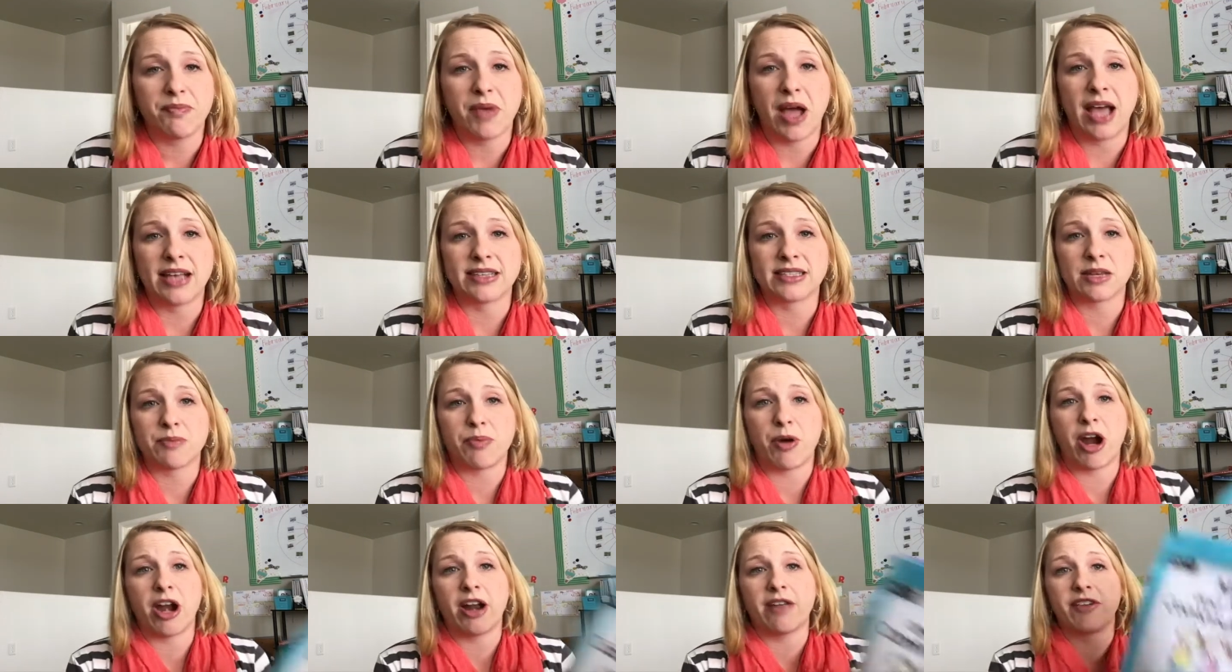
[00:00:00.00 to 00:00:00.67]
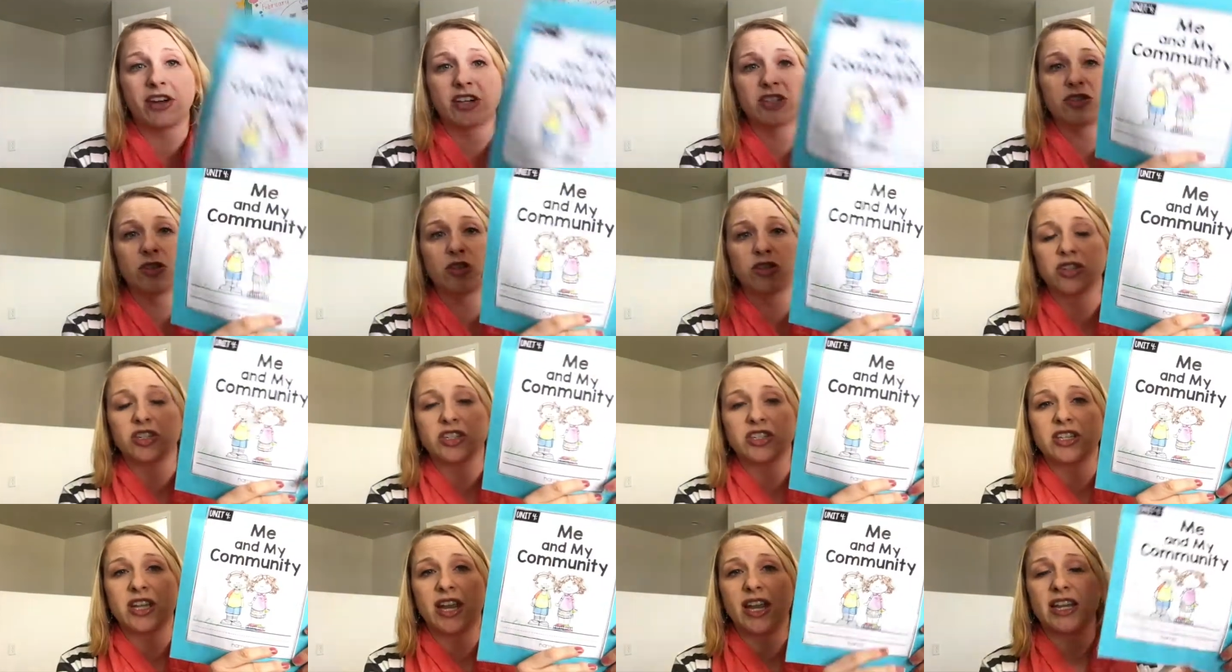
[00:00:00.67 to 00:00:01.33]
as a part of our
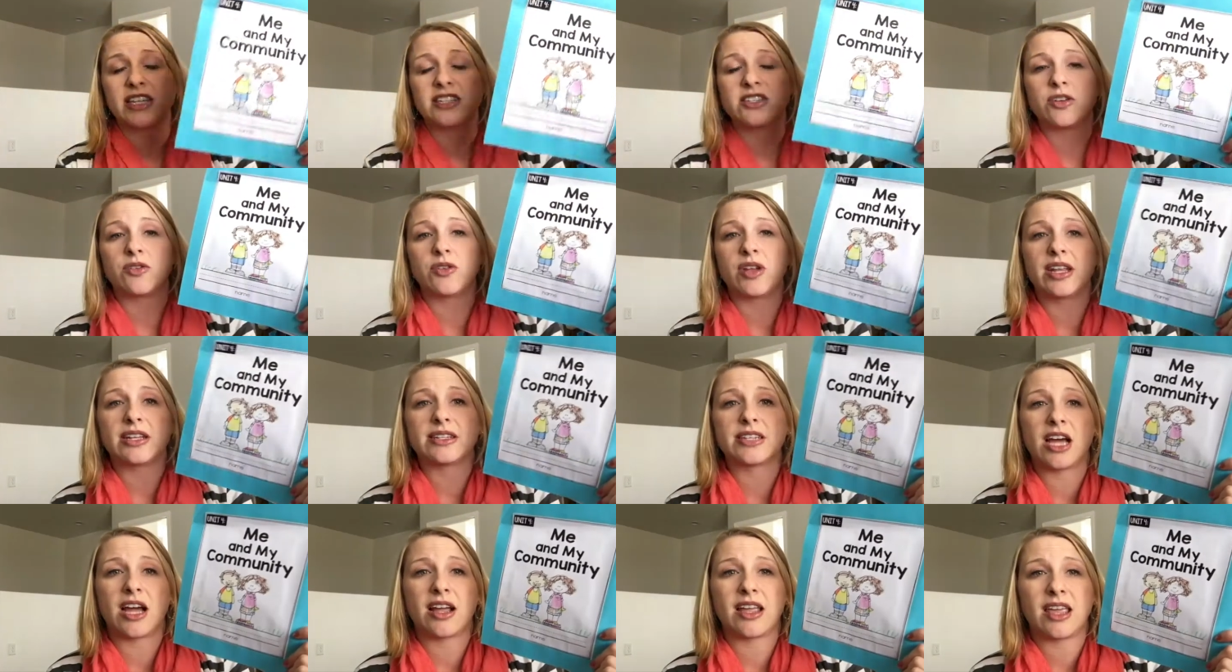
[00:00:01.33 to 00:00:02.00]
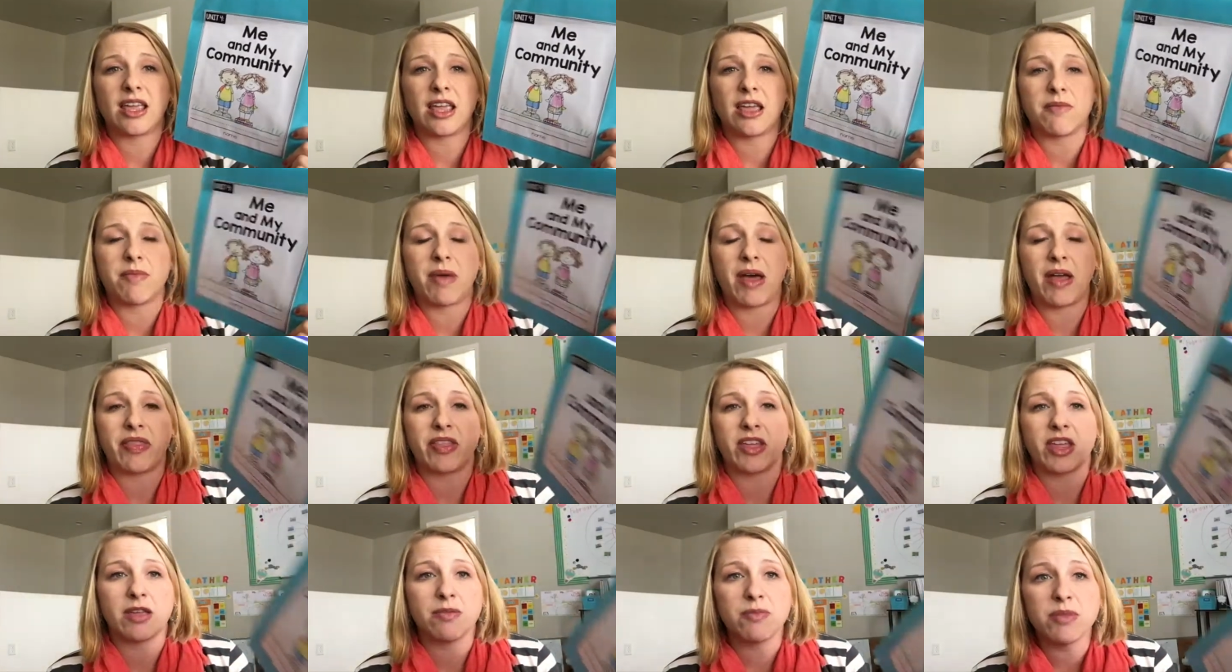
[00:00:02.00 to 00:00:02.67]
social studies unit, talking
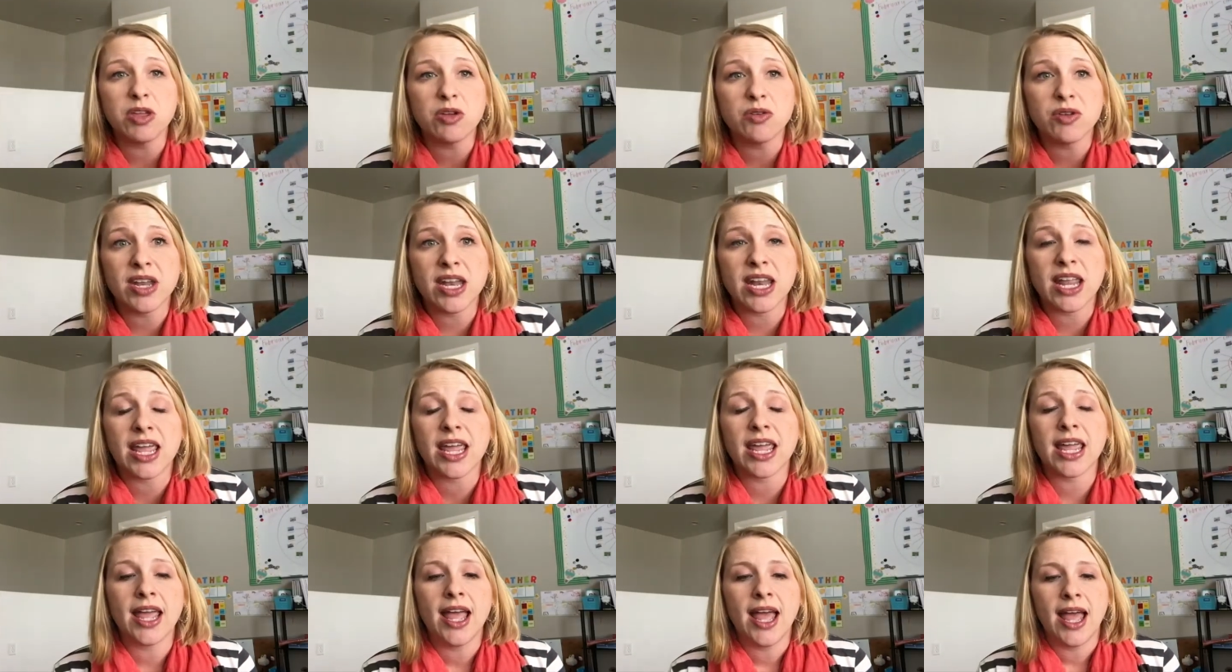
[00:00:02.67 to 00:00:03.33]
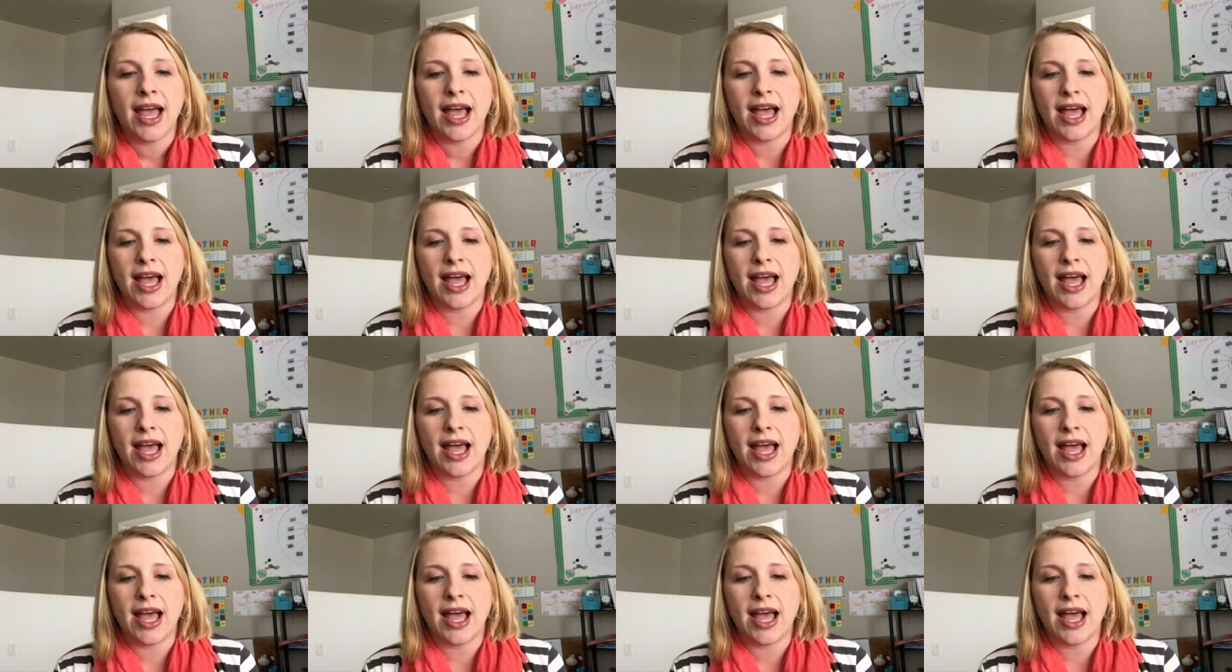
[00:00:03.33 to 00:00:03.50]
about the community.